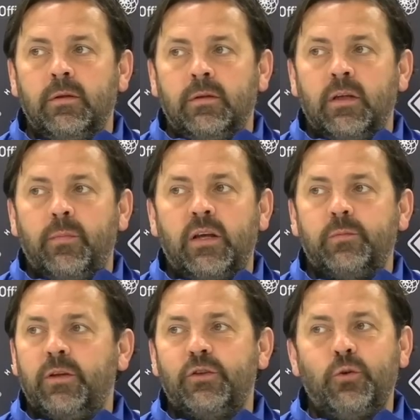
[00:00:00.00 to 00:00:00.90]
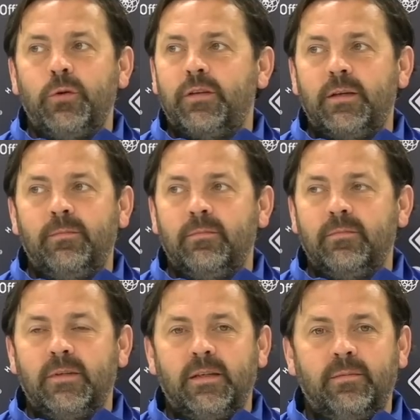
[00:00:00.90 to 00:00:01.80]
your best players all the time.
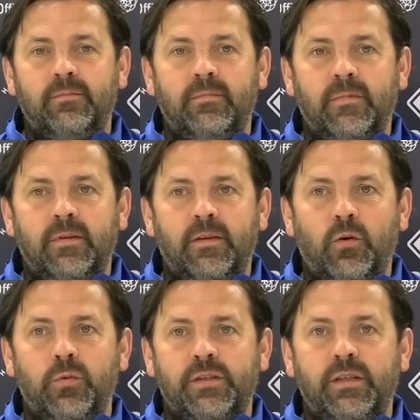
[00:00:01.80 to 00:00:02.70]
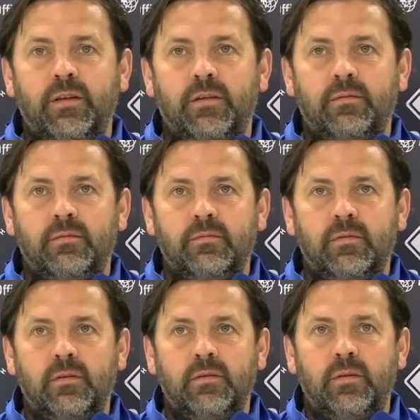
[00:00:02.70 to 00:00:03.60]
They always see that
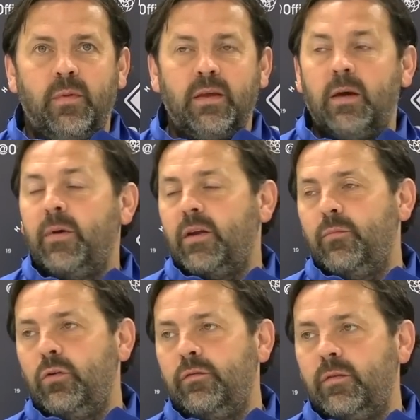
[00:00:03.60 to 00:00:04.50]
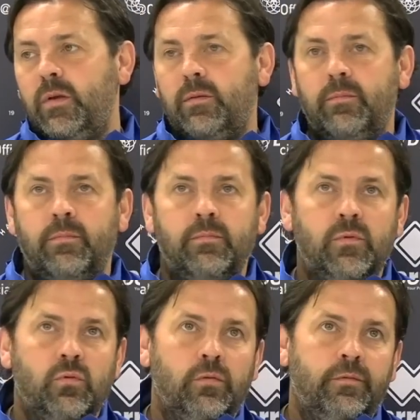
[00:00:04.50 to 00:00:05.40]
they might get a bigger move, they might
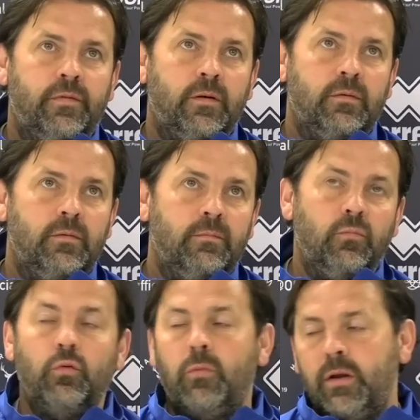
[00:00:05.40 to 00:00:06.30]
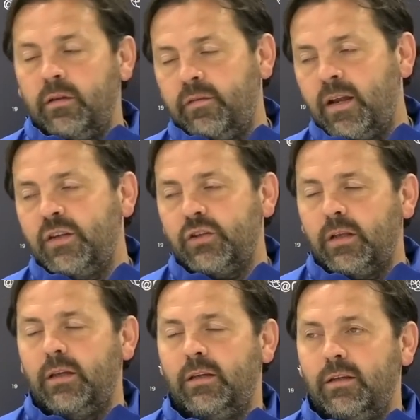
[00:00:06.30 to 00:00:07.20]
go for more money
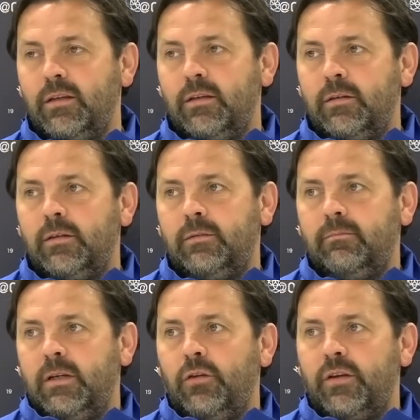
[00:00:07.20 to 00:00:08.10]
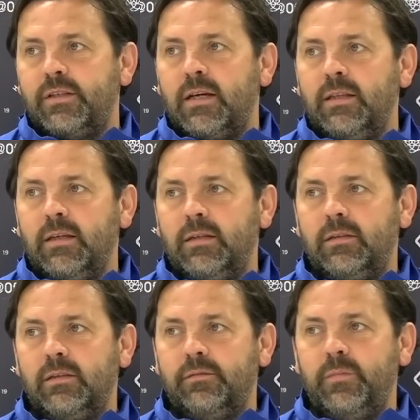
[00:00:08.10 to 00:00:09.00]
financially. And I understand that.
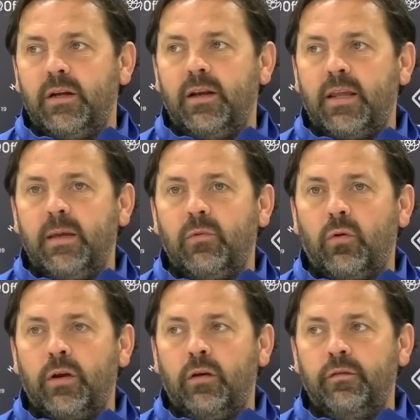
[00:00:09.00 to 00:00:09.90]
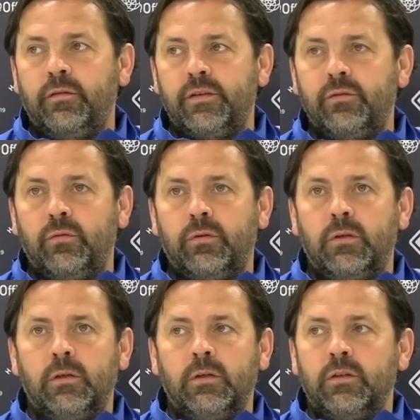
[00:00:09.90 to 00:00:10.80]
I've been in the game long enough. It's not
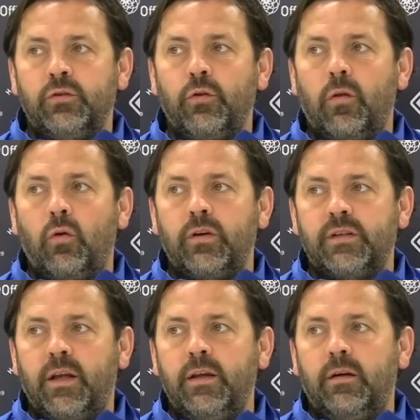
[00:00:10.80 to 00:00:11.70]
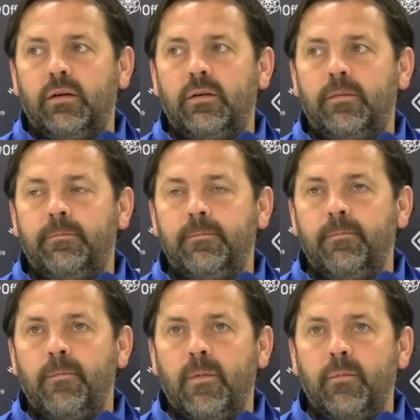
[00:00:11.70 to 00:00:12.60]
the longest career,
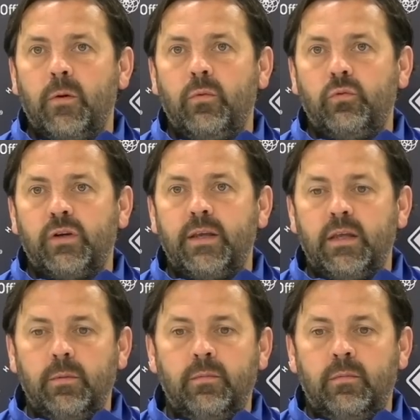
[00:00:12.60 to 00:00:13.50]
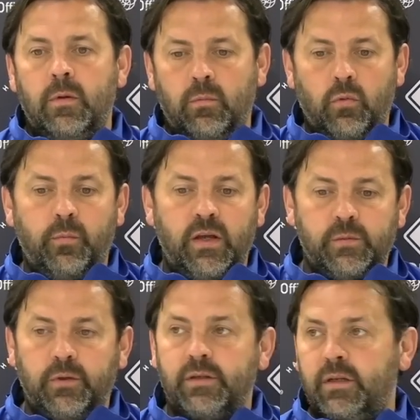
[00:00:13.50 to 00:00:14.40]
but we'll try and keep our
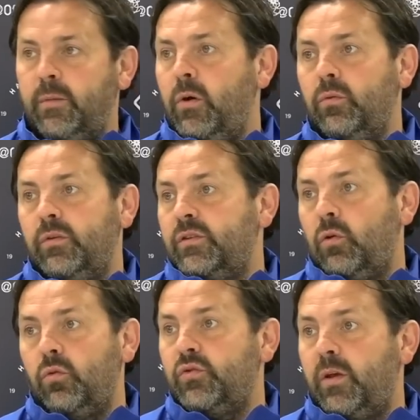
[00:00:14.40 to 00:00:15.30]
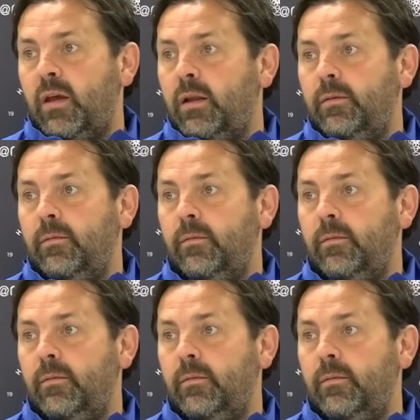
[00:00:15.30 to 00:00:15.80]
best players in the building as long as we can.